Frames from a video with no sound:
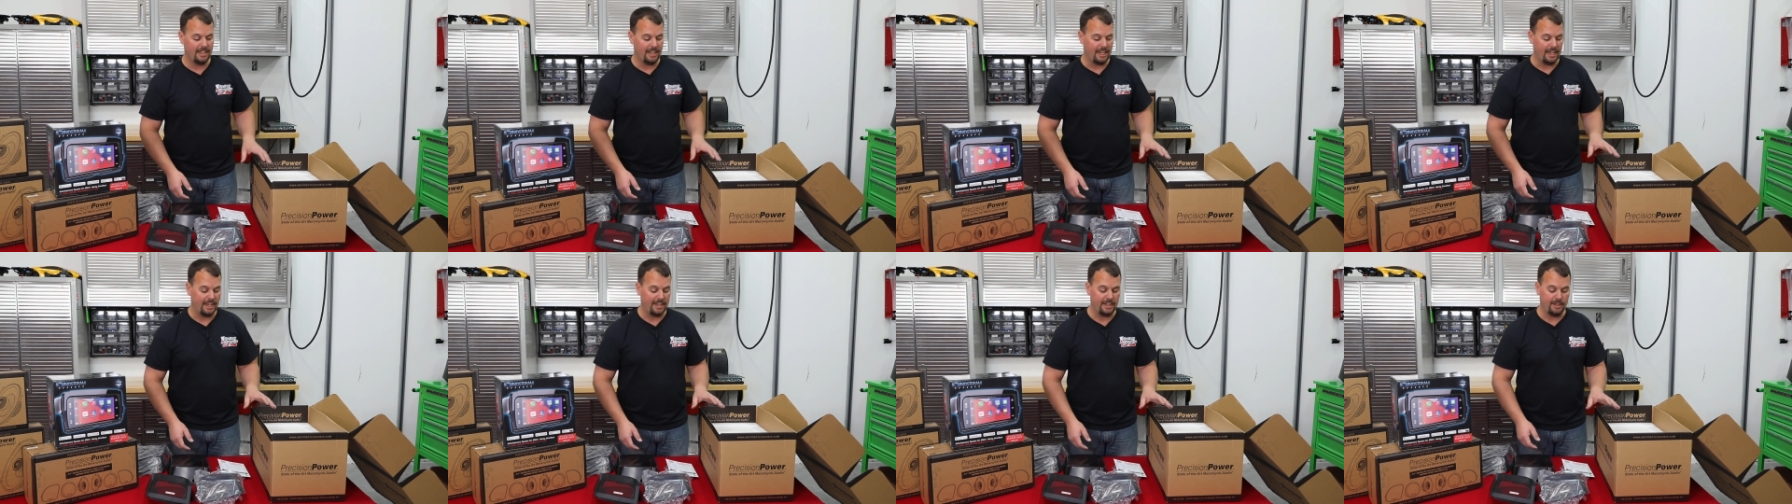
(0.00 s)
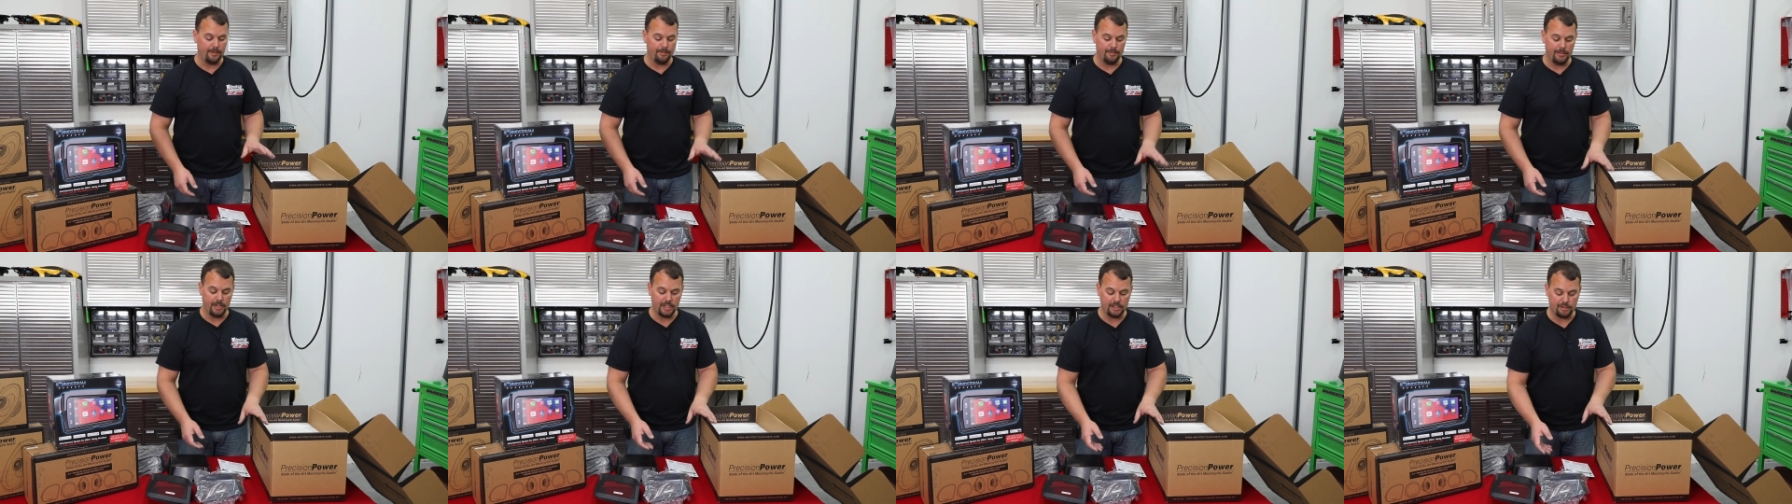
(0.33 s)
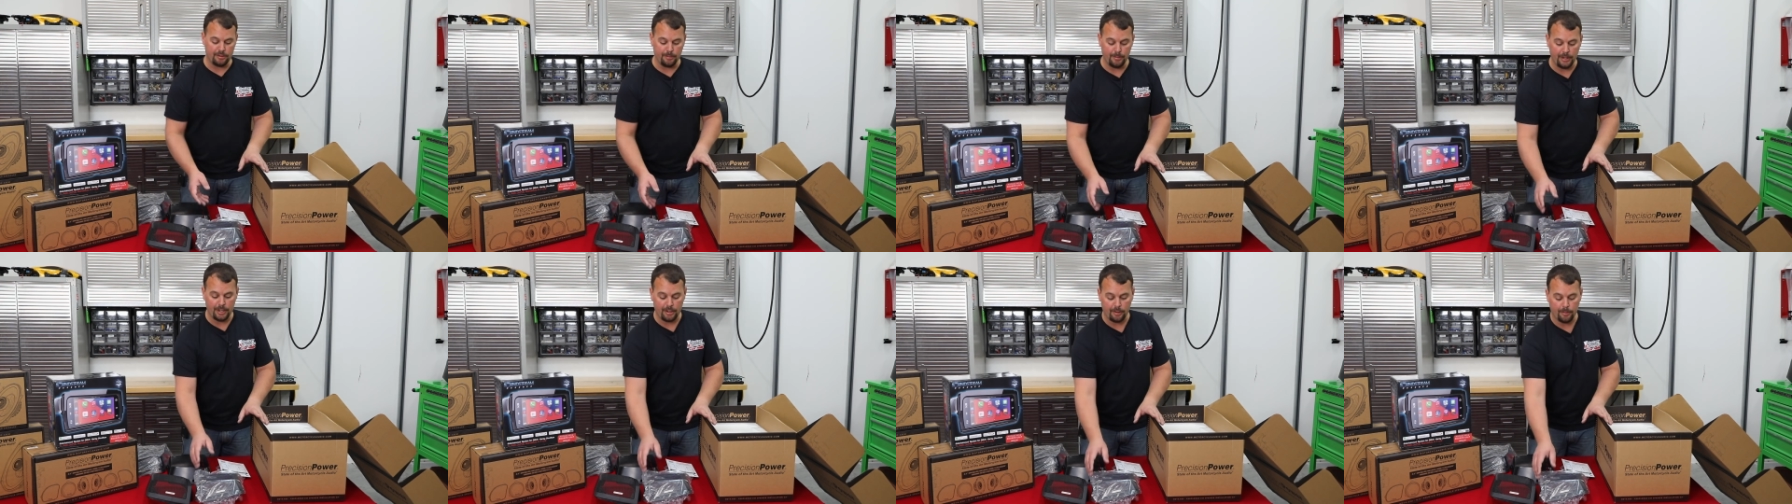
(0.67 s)
at a
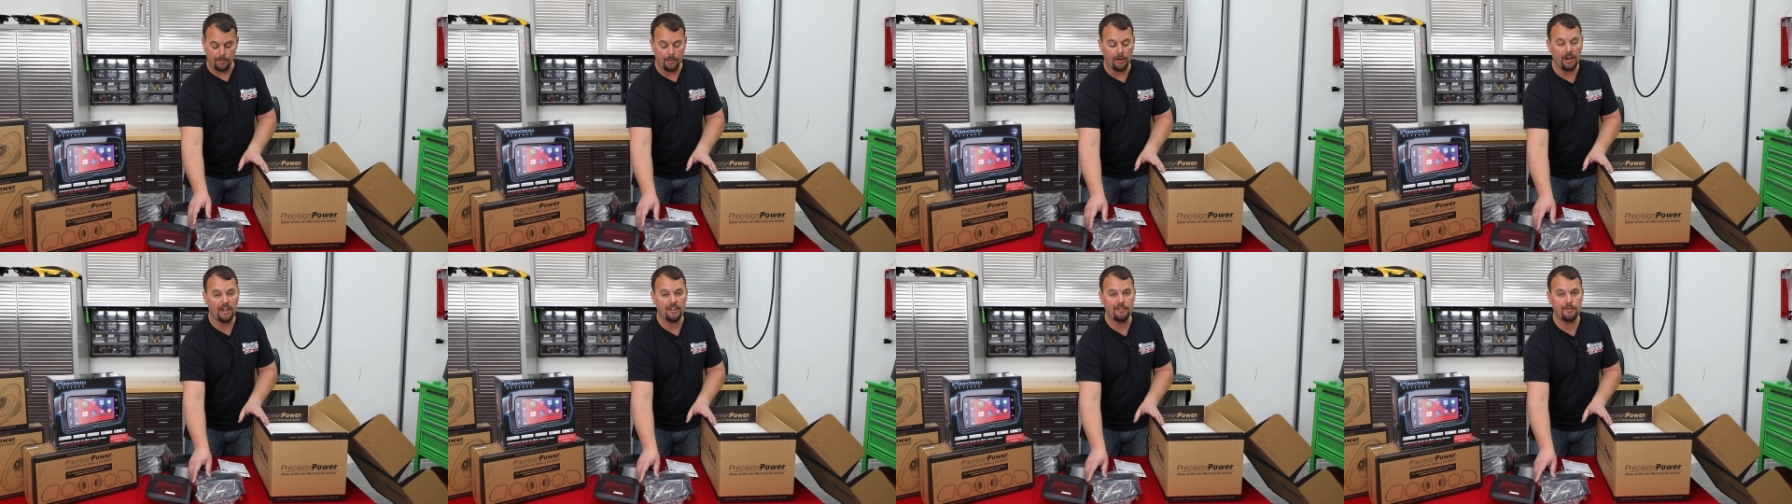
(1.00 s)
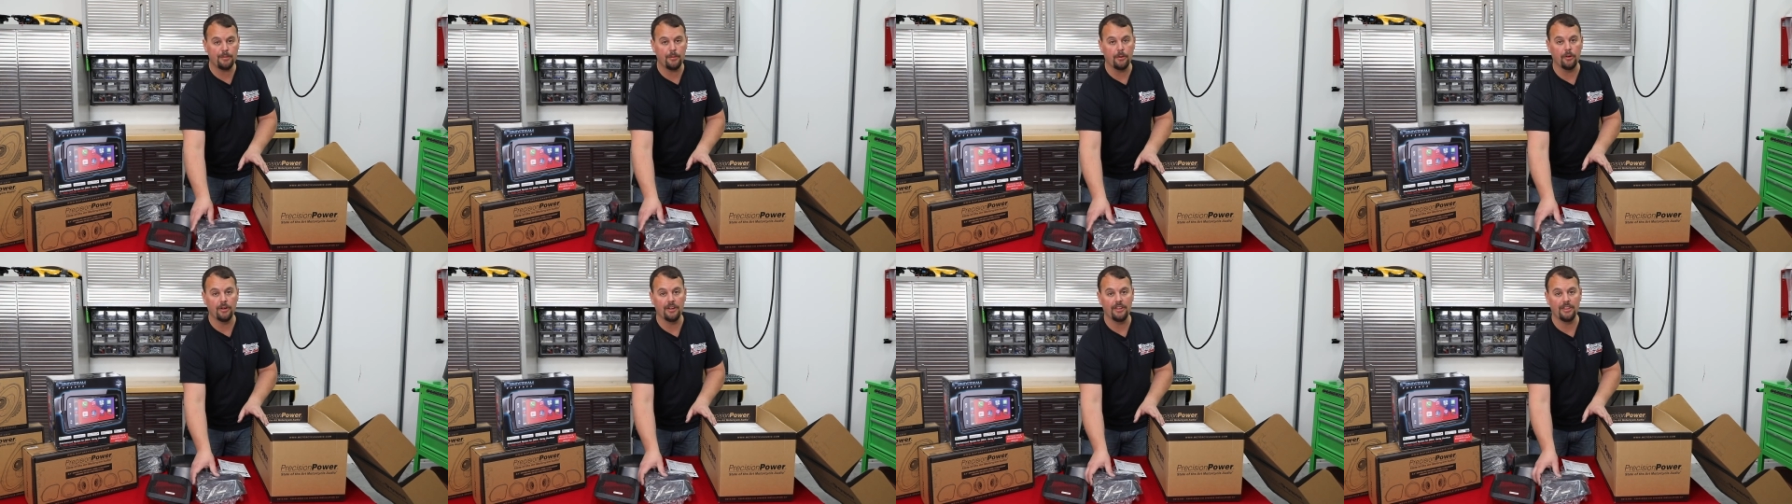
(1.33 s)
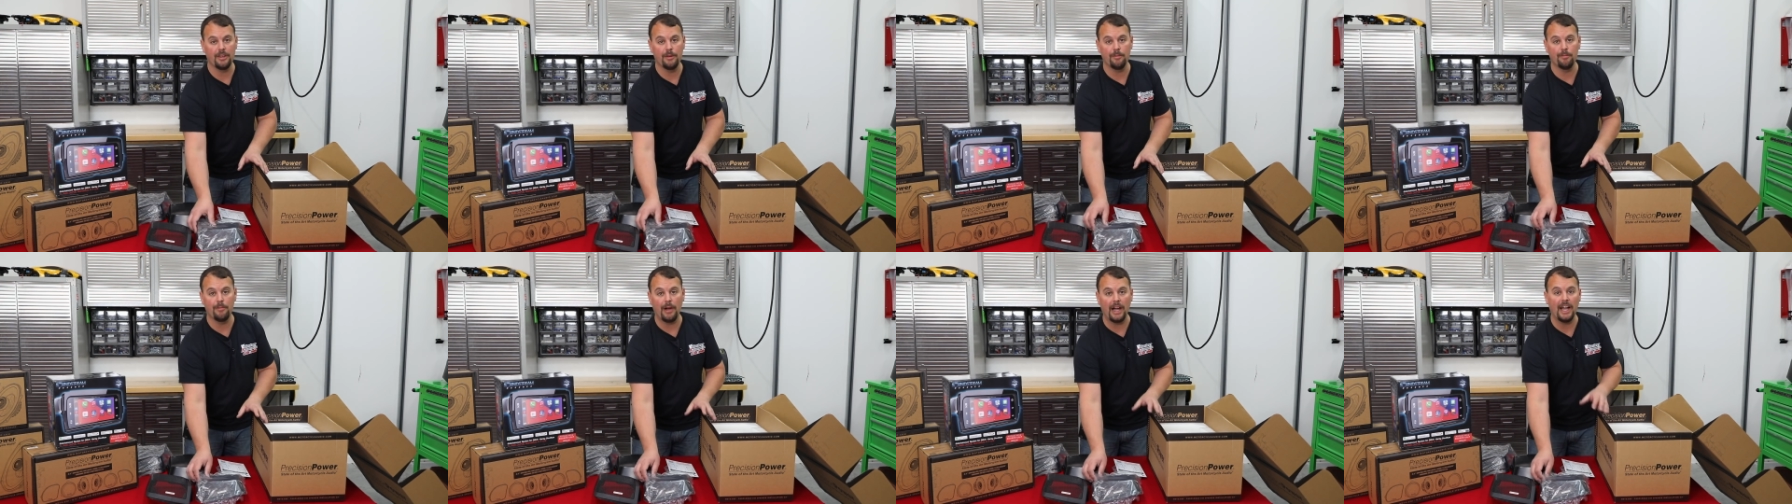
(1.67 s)
much better price point
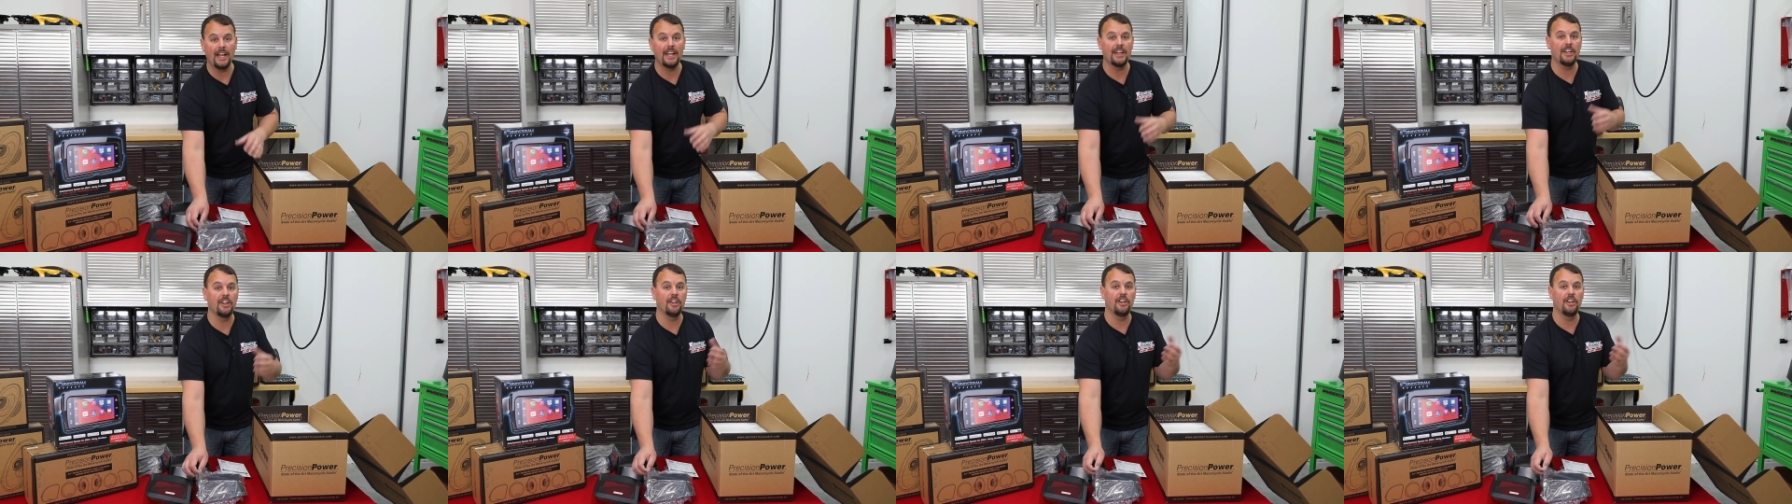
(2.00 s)
than buying